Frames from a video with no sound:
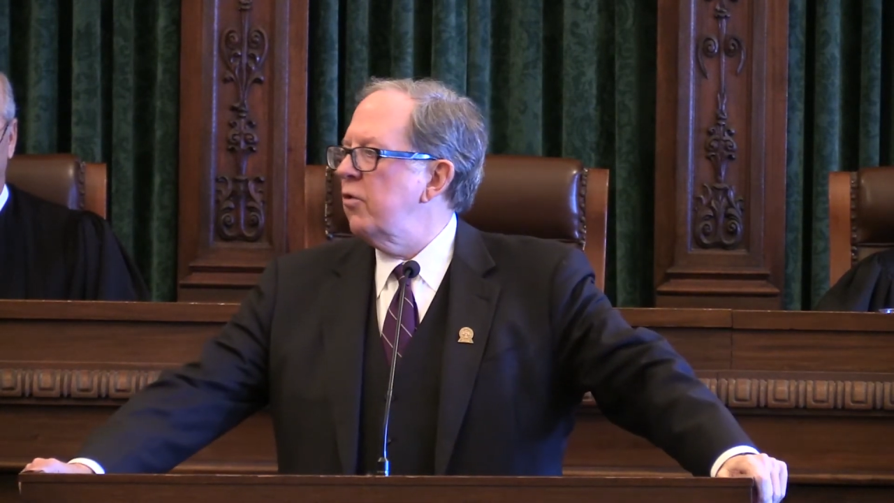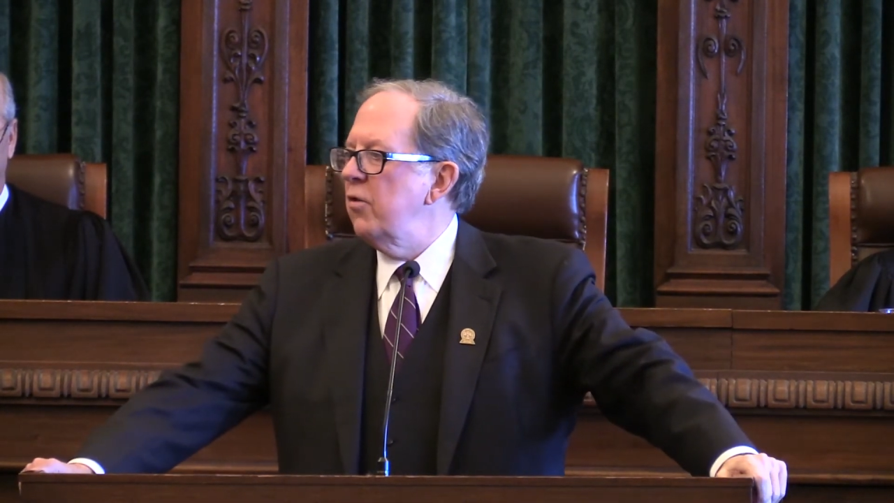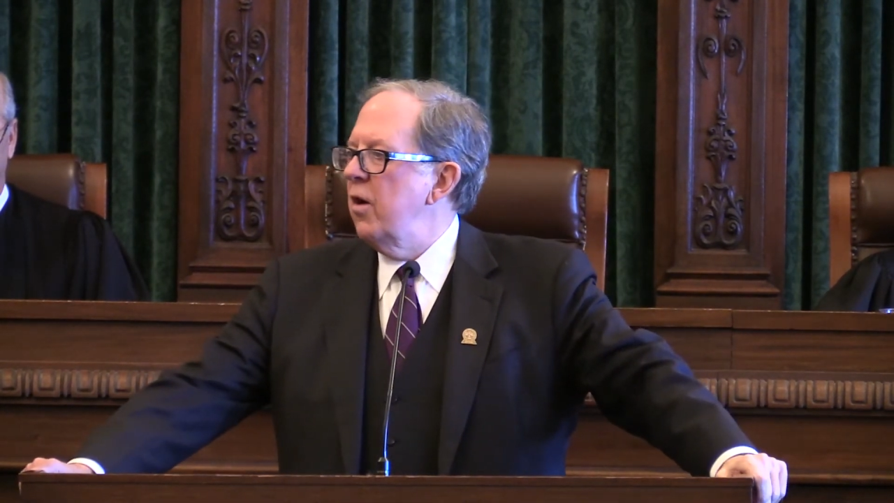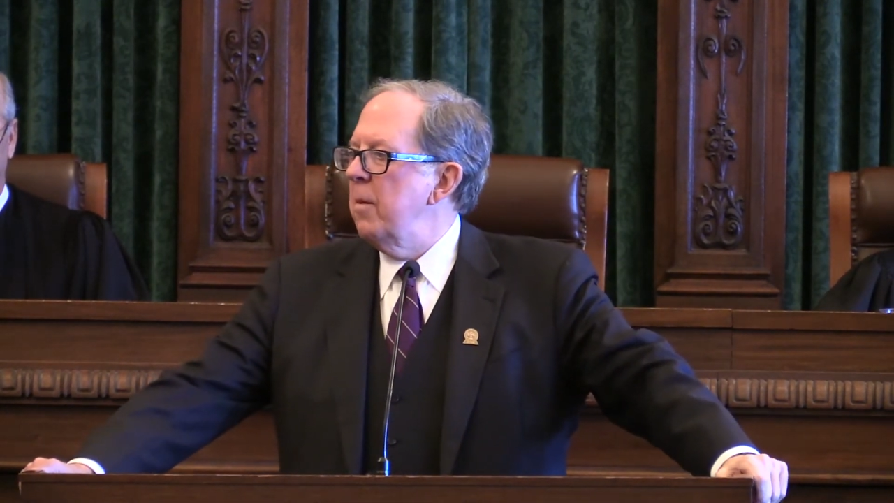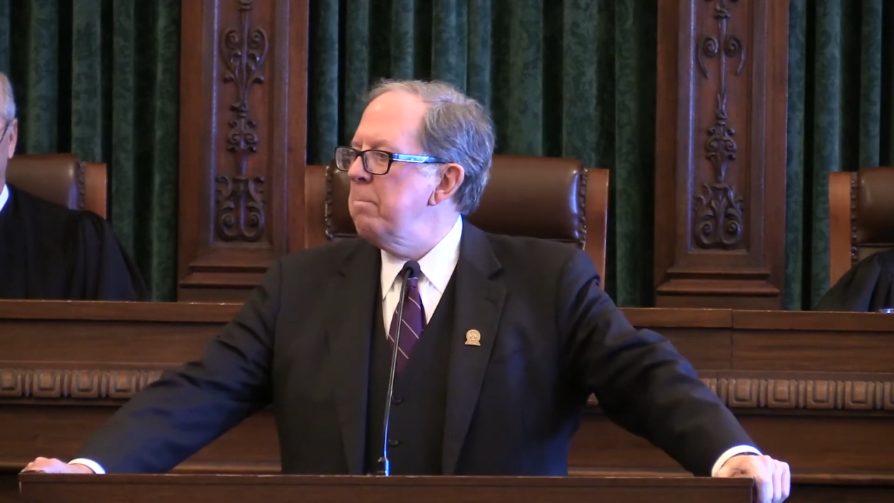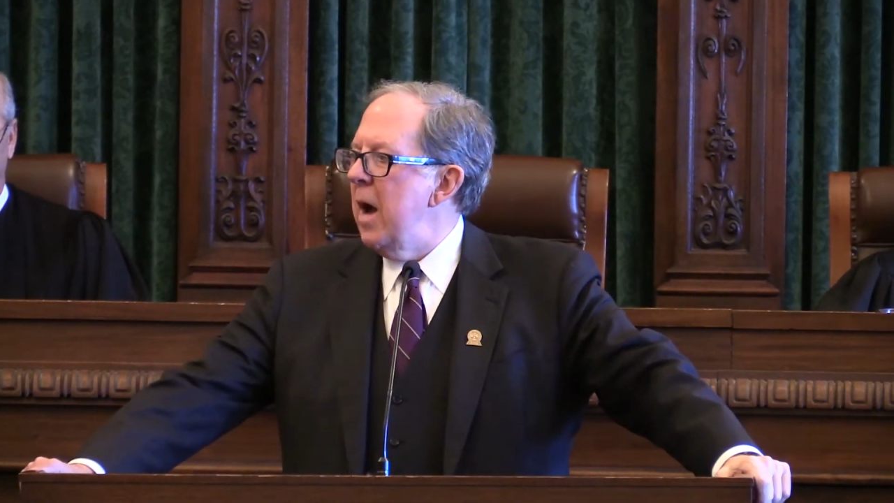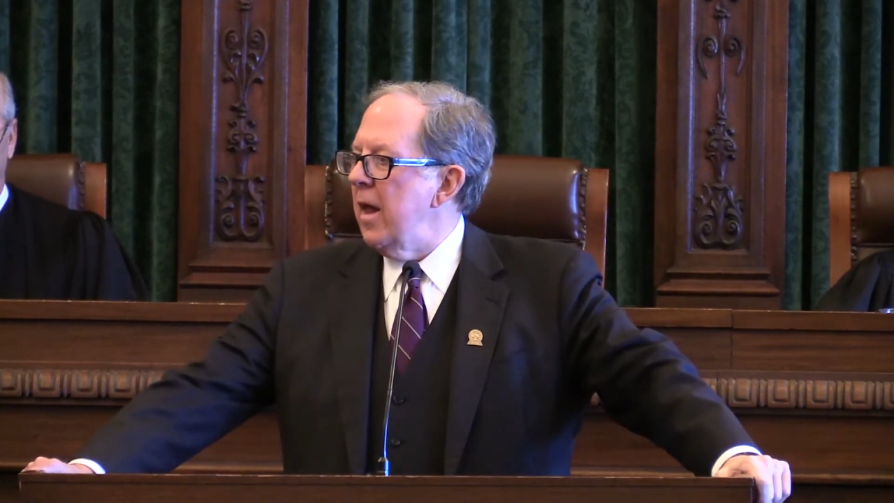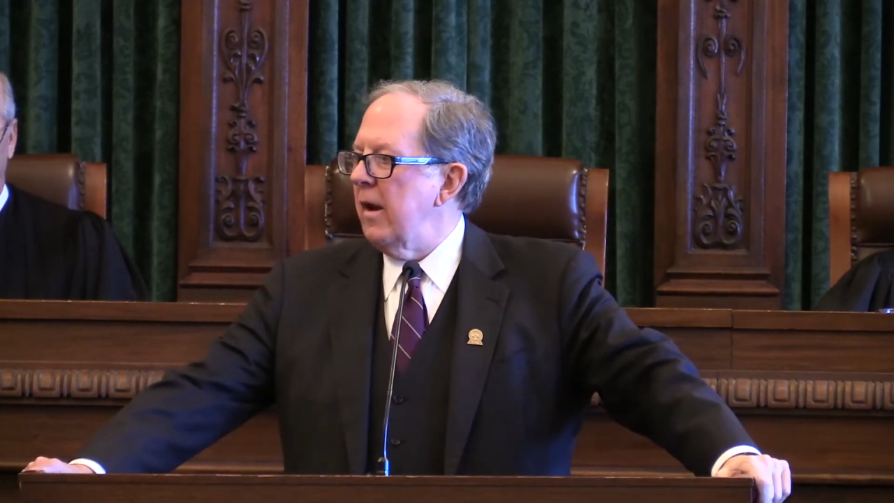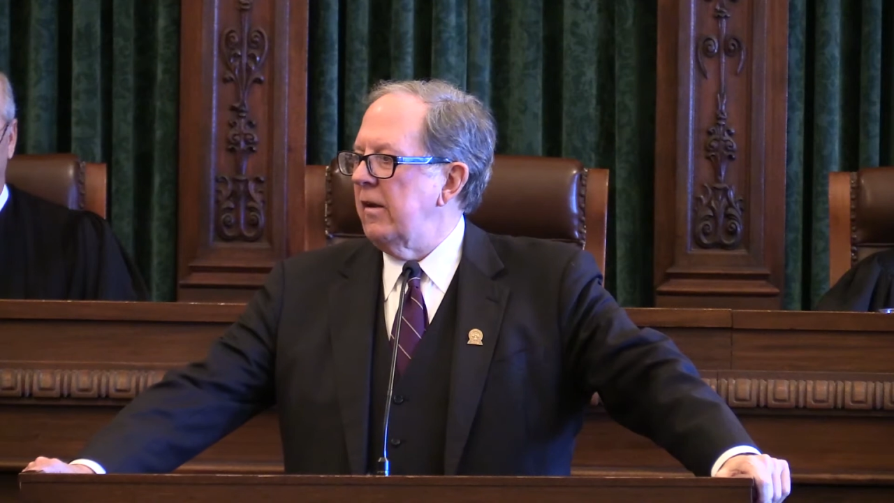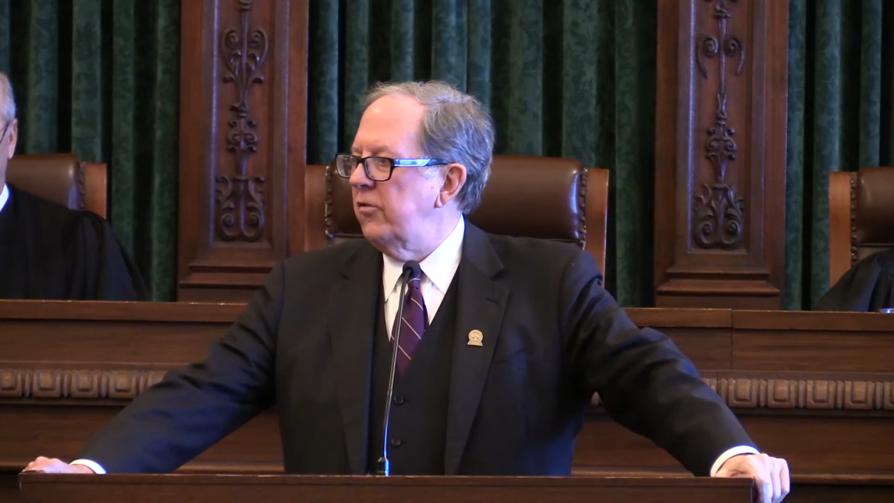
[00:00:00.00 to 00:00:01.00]
to
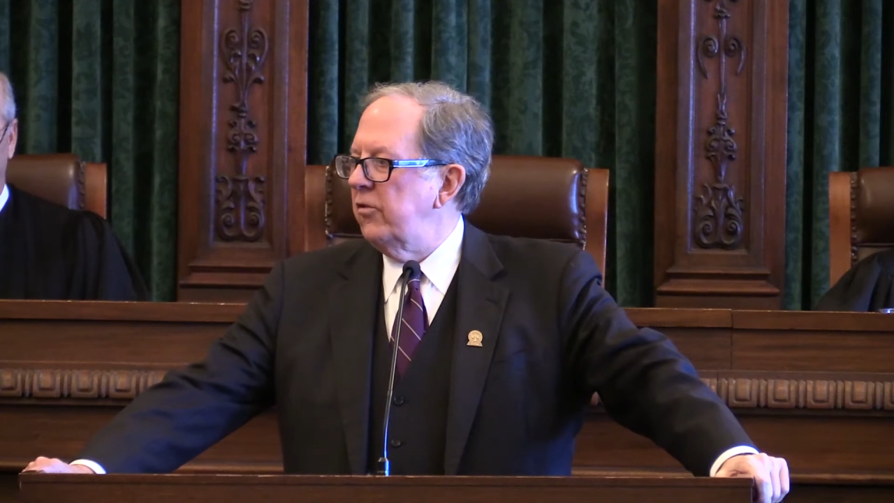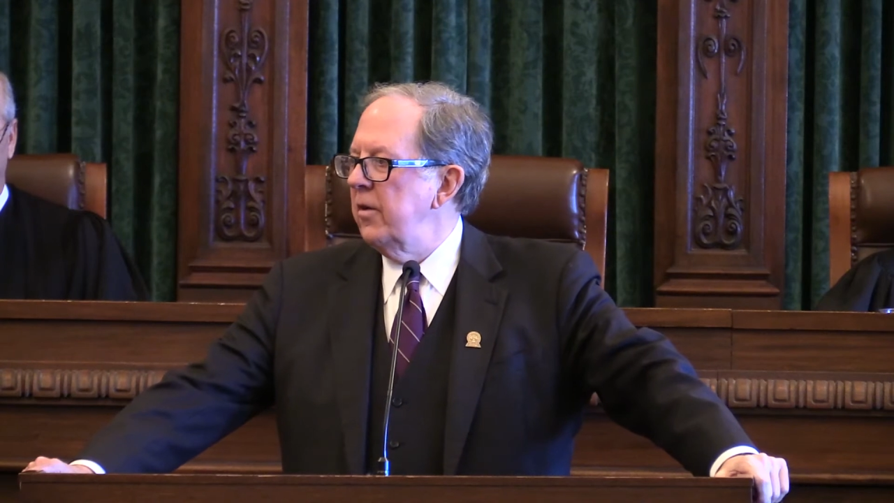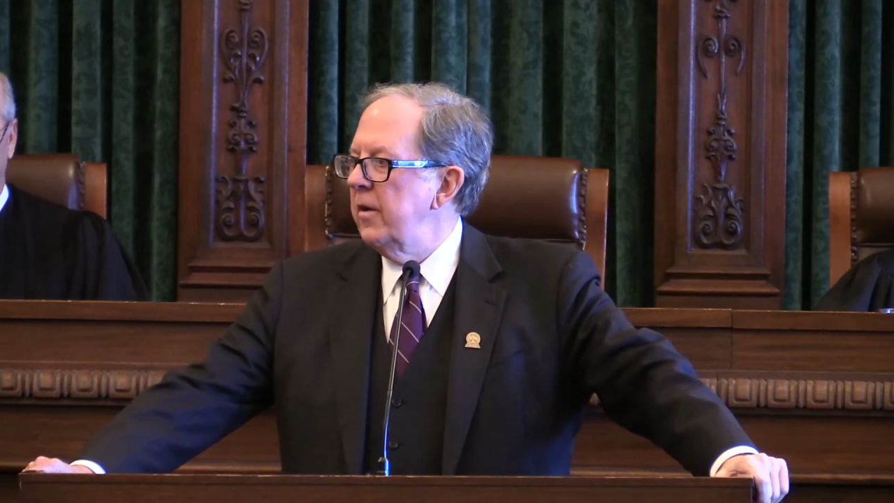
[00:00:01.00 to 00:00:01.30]
abolish